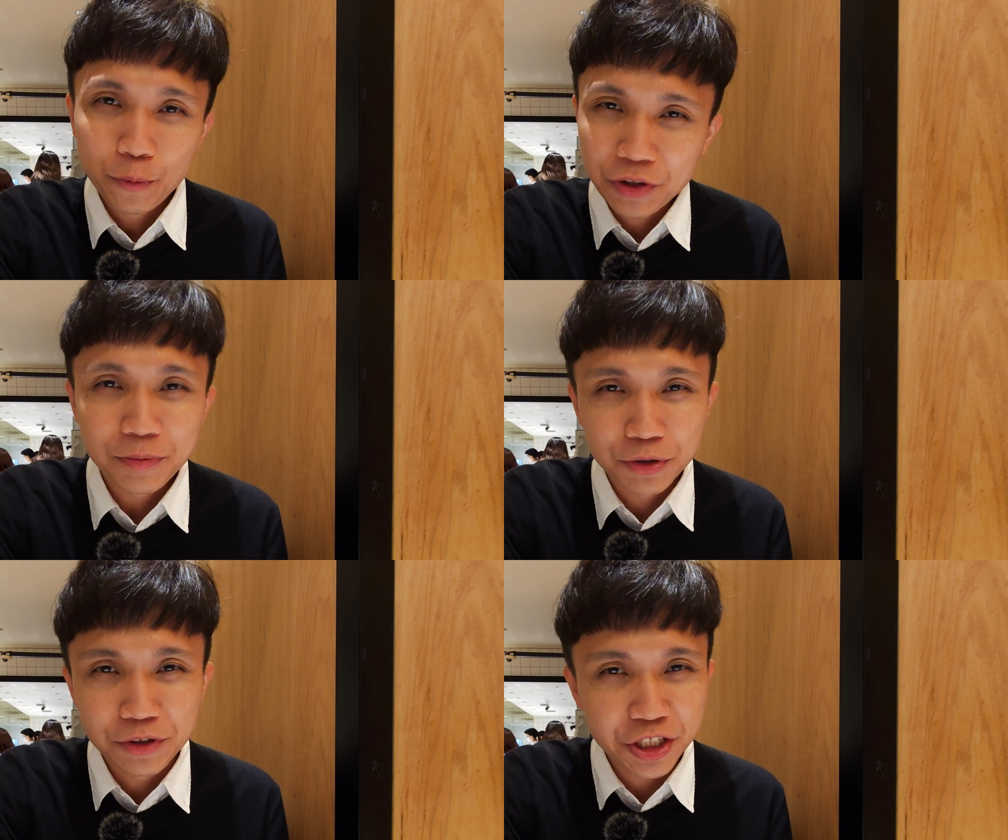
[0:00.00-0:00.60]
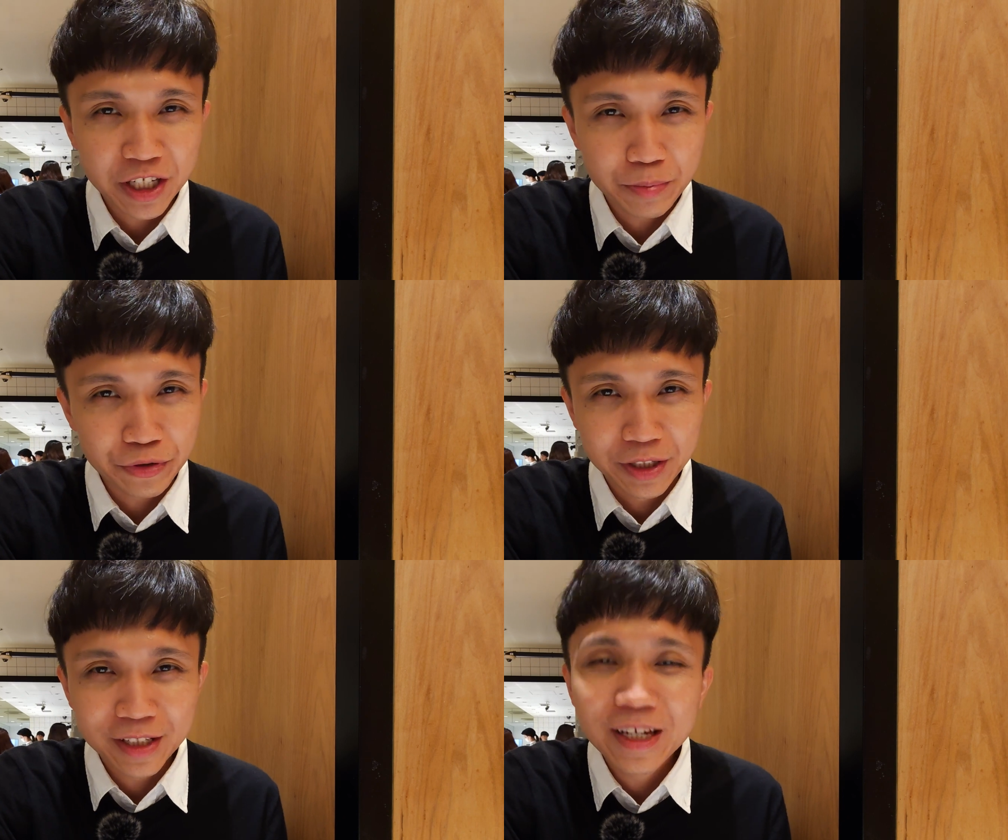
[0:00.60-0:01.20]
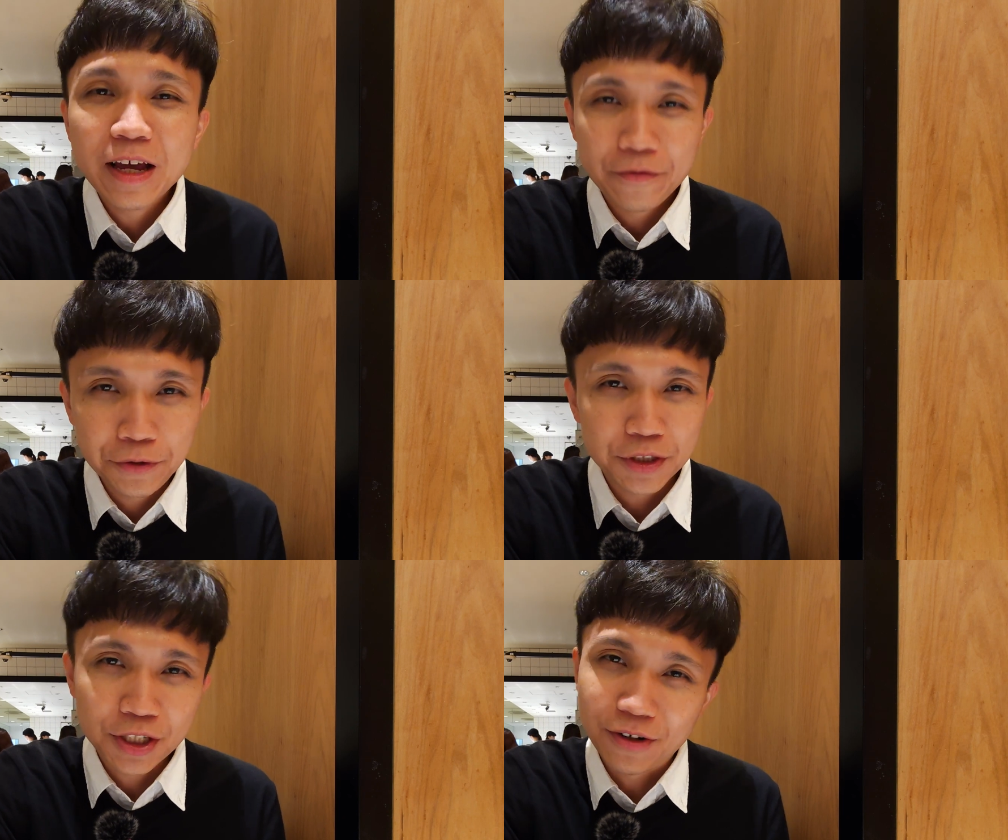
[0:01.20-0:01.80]
Welcome to Oishi Apron,
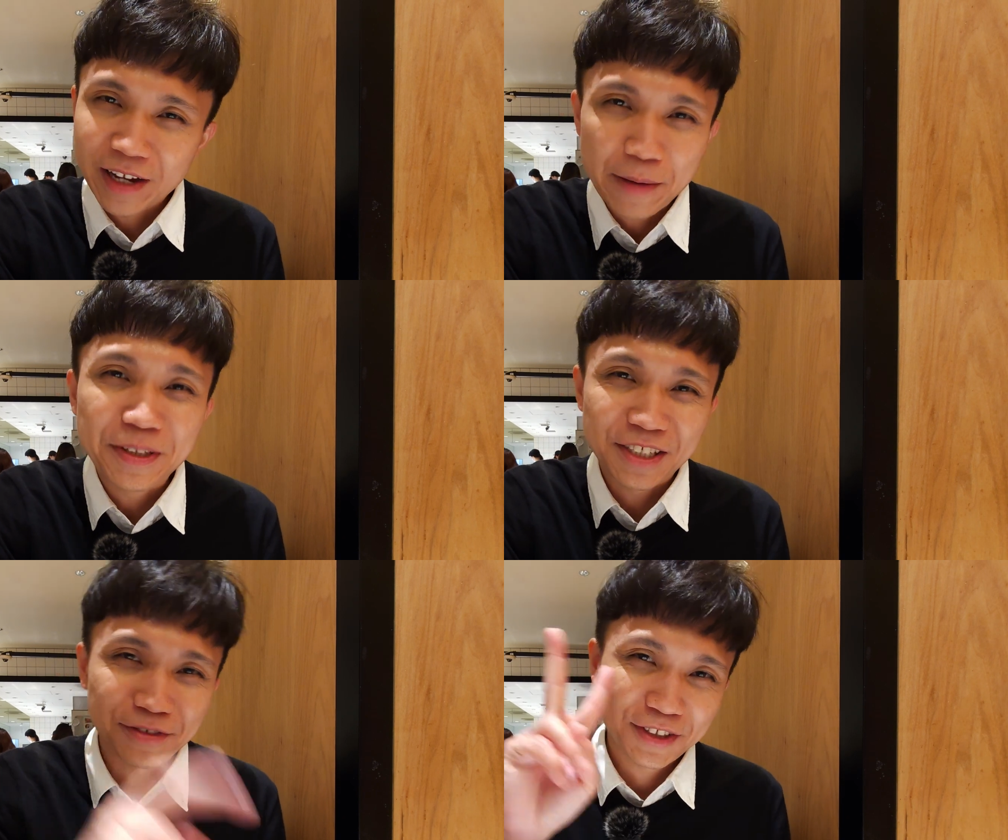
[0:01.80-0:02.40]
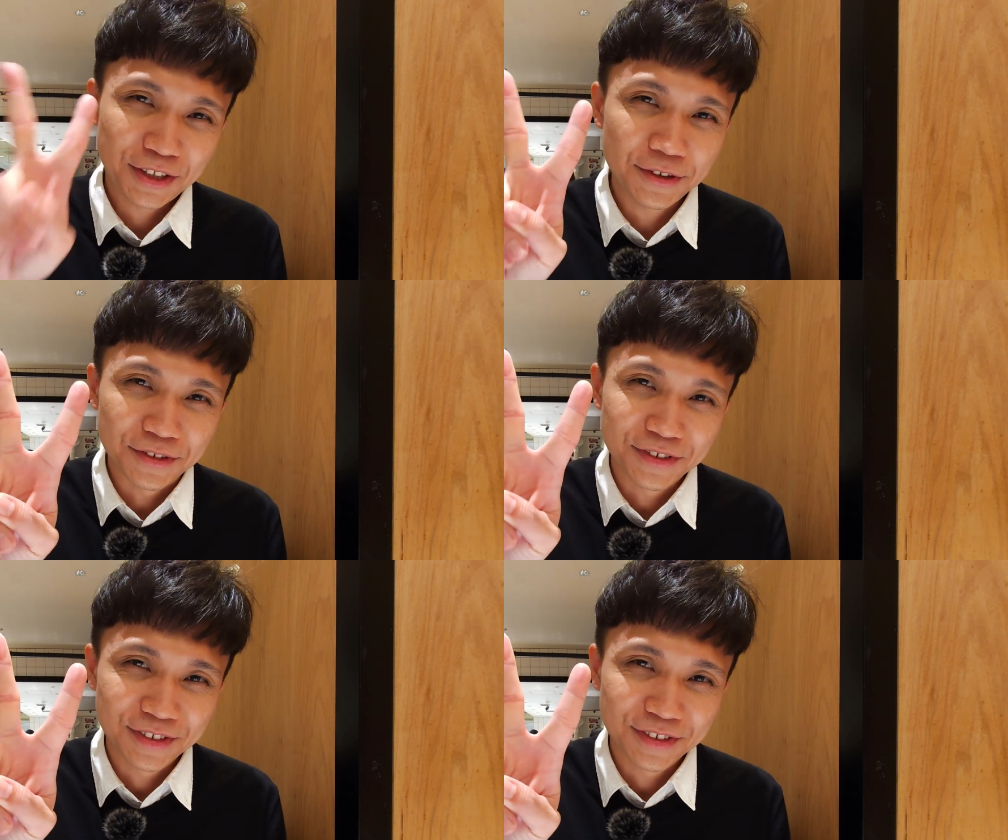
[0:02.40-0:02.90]
Food Talk Episode 2.